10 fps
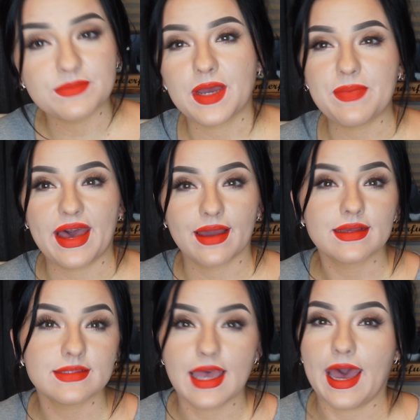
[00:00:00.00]
my
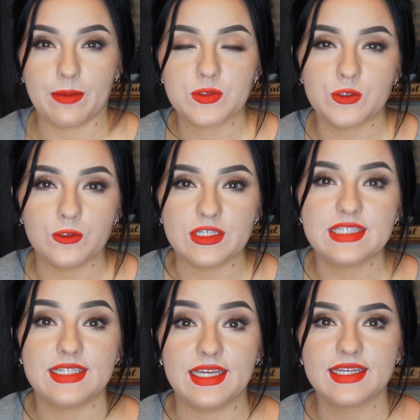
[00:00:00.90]
bag absolutely
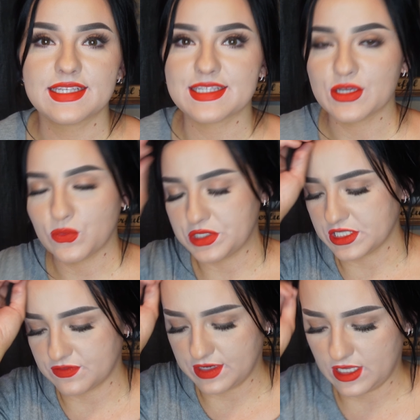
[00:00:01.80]
stinks, which
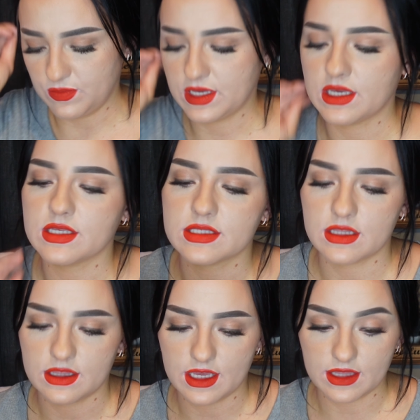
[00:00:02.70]
is funny because
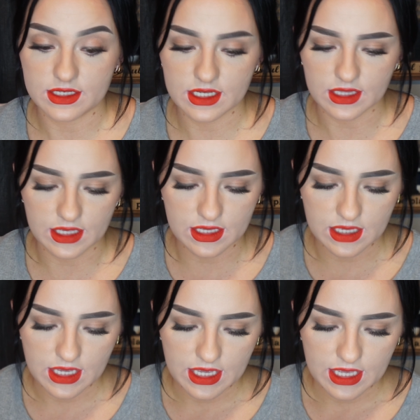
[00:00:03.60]
the thing that did leak
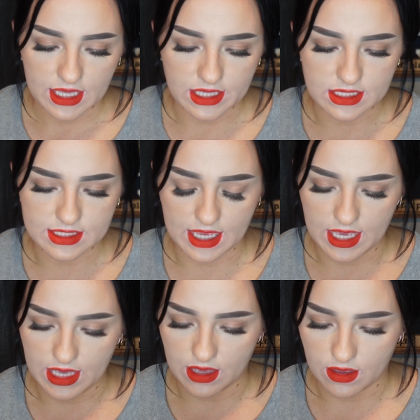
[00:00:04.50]
is
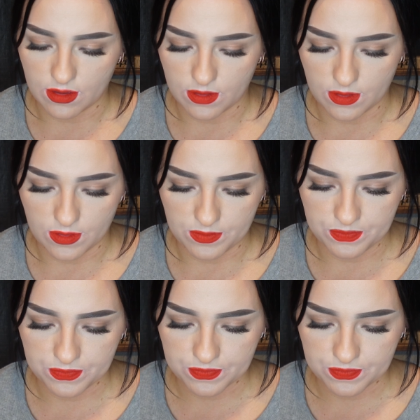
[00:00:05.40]
a